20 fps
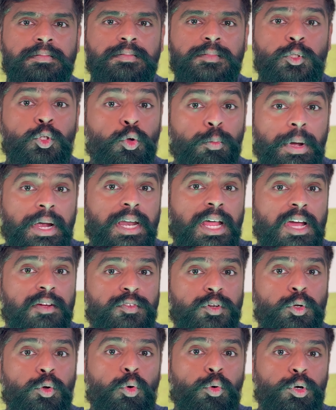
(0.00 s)
You might have
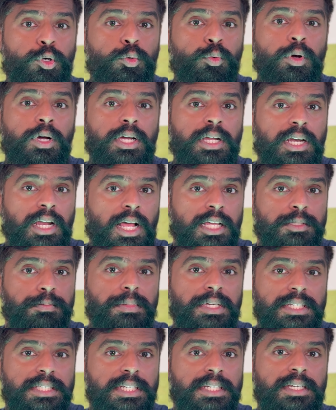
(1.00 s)
to go to a class
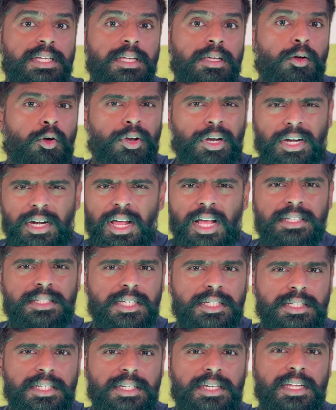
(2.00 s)
B city or a class A
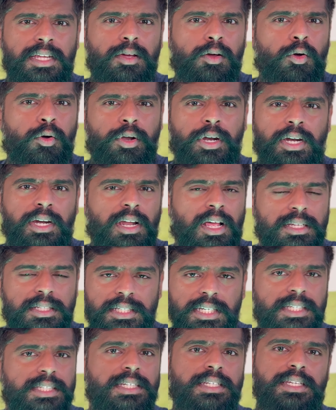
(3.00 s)
city or a class
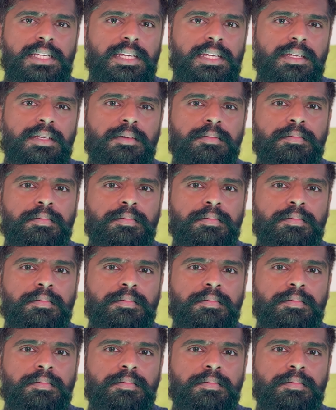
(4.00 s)
C city.